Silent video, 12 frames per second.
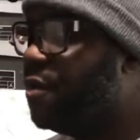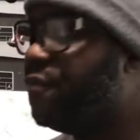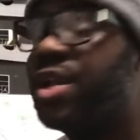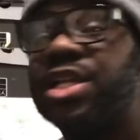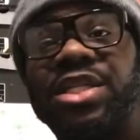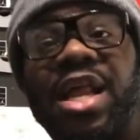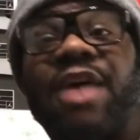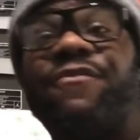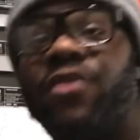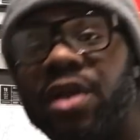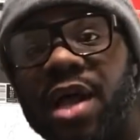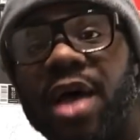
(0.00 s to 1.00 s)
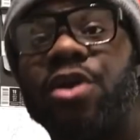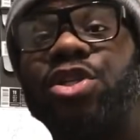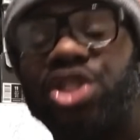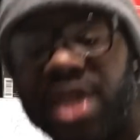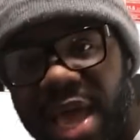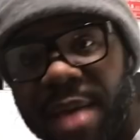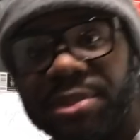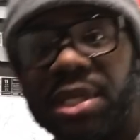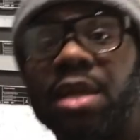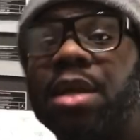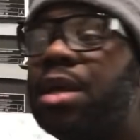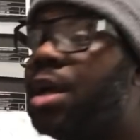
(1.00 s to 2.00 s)
Finish Line, Foot Locker,
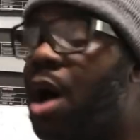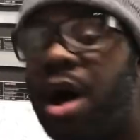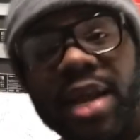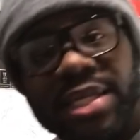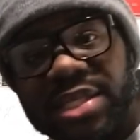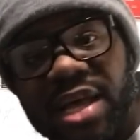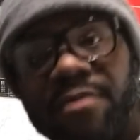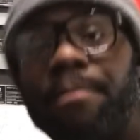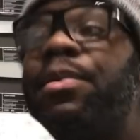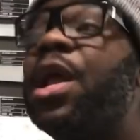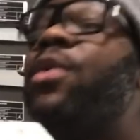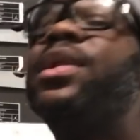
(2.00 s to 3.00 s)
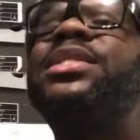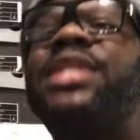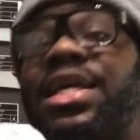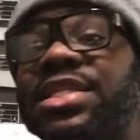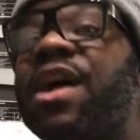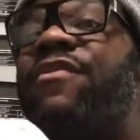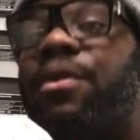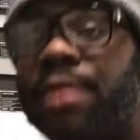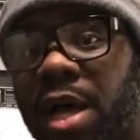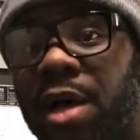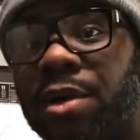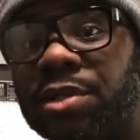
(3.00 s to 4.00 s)
Champs, all that stuff. Blow the dust off them
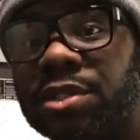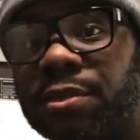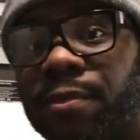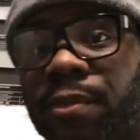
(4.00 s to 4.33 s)
hoes.